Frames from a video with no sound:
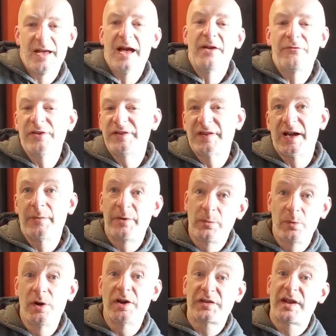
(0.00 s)
Every time, and
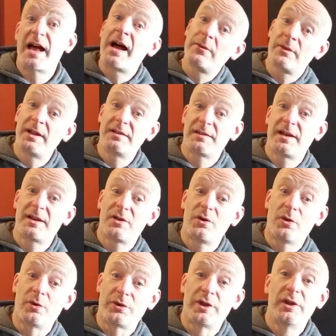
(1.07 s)
it works and it outlines that
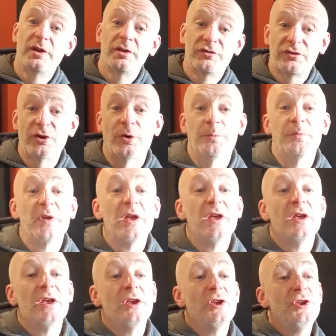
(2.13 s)
chord. So
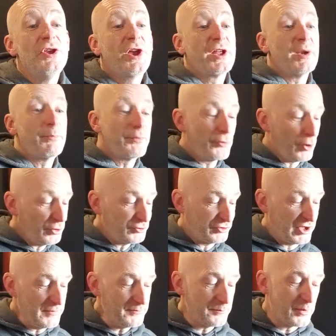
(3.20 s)
you can
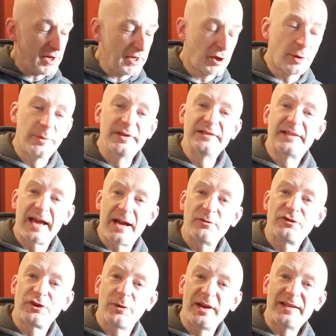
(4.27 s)
approach it by coming
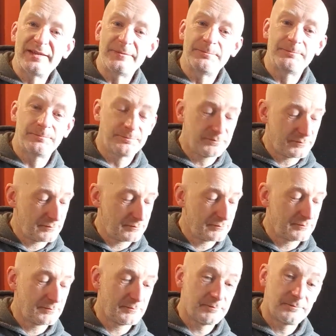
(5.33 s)
down to it
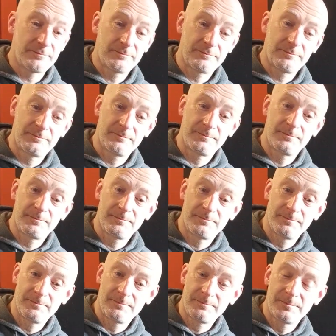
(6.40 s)

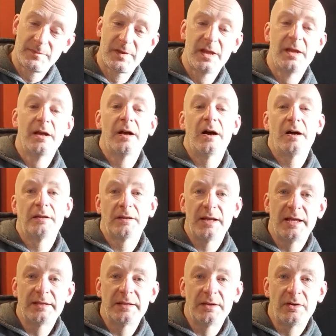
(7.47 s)
and
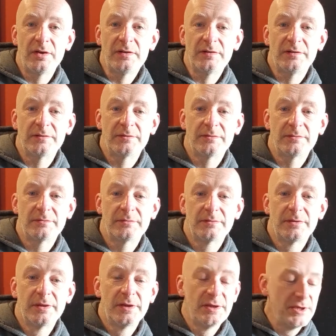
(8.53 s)
landing on it.
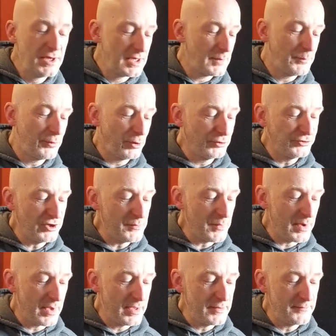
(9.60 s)
You can approach it
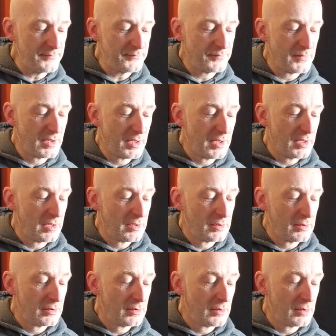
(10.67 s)
by
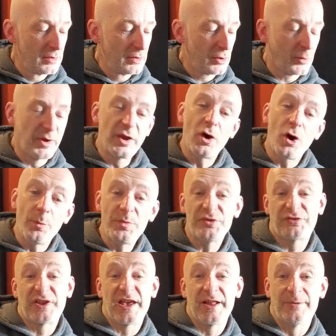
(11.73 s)
going up the
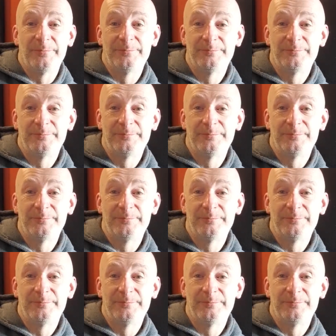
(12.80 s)
scale